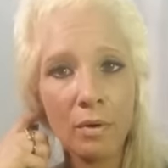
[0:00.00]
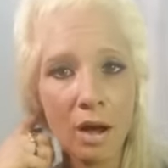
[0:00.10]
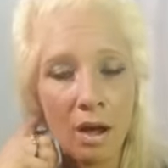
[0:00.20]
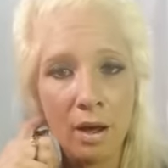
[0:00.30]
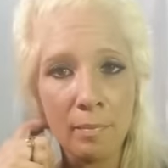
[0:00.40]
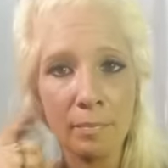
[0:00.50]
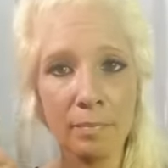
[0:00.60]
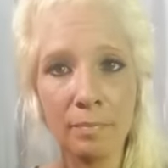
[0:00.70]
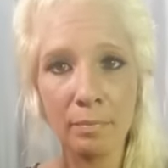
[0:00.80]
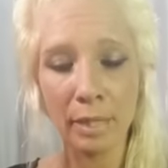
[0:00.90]
um,
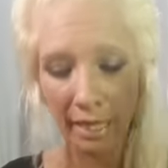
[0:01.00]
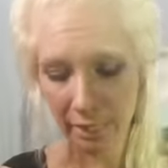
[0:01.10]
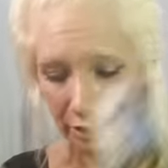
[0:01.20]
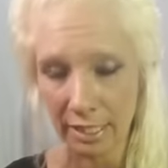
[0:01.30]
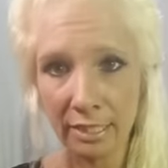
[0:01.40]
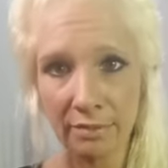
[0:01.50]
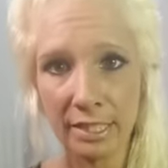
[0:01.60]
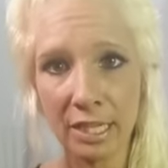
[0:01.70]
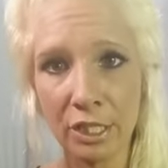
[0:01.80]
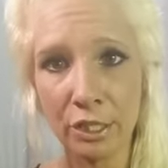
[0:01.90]
plant your seeds of
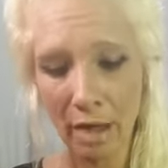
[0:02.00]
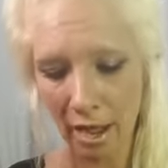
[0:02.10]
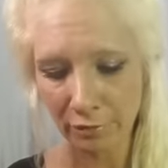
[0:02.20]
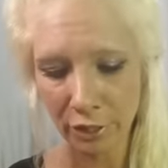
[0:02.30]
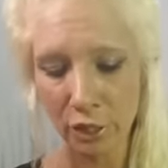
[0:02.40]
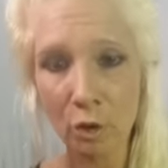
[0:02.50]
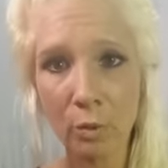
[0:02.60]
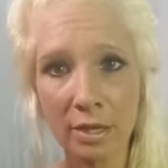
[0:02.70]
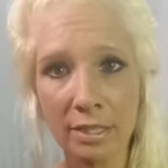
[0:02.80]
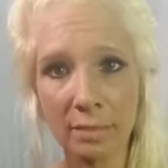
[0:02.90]
intention. You have to know
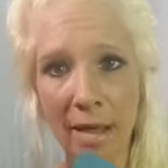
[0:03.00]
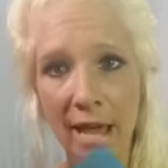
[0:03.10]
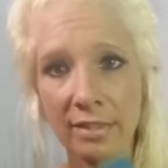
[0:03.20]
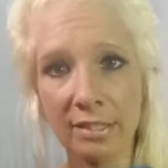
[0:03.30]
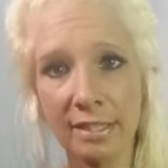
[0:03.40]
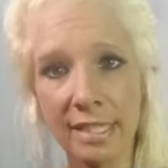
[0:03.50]
where this path is